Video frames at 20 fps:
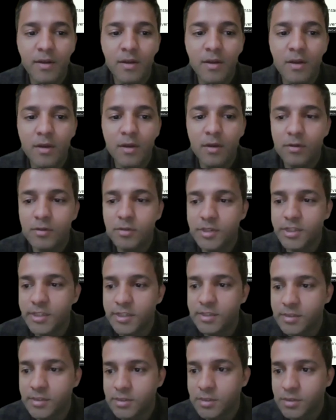that.
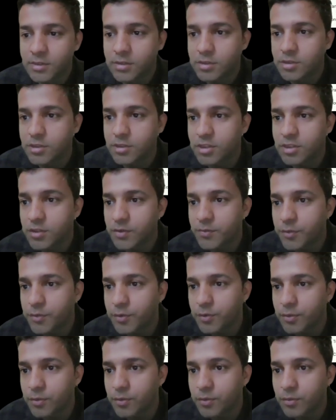Okay. Just if
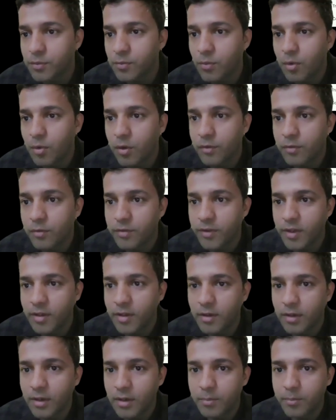you want to
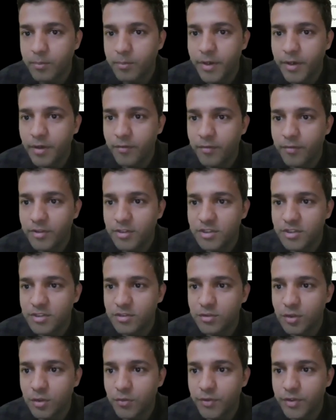see a bit of a
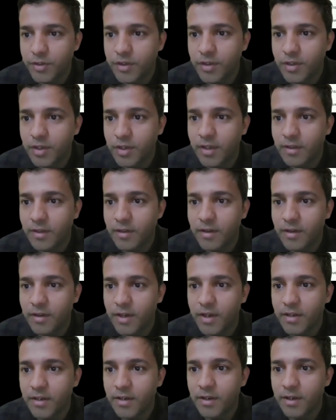gist of it, like
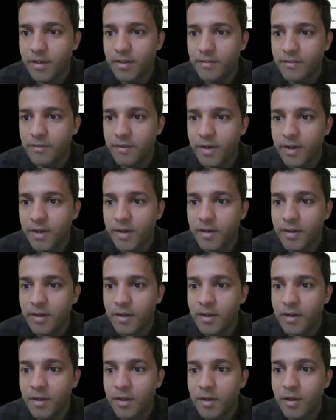create a list, right?
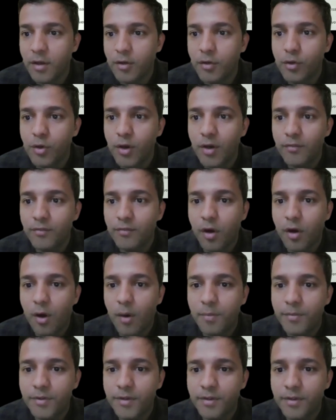You have
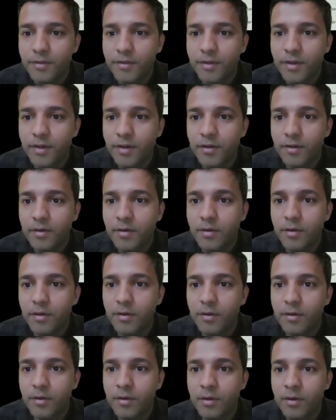options here,
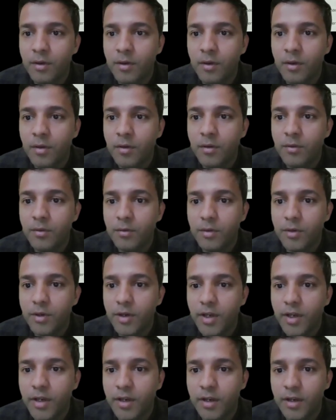to
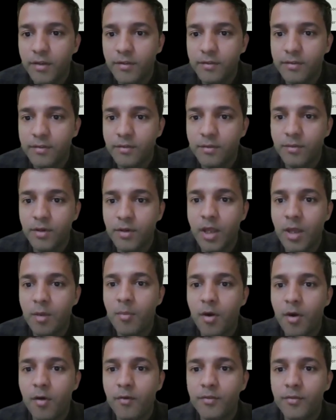create a list. So
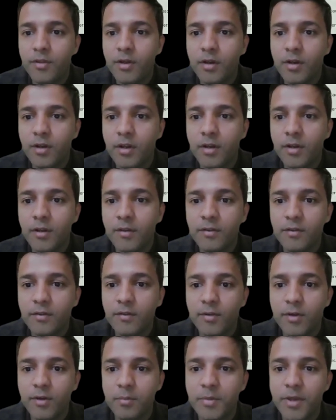name of the
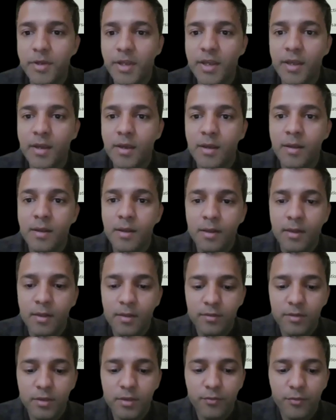list will be,
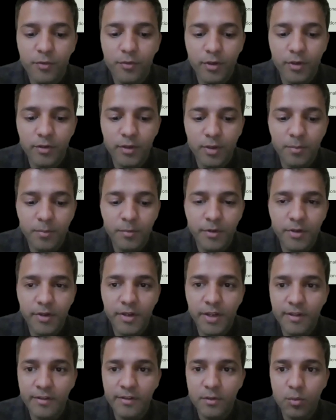say, for example,
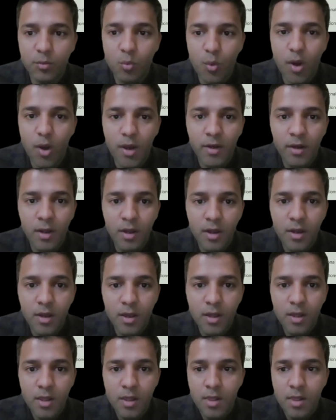test one,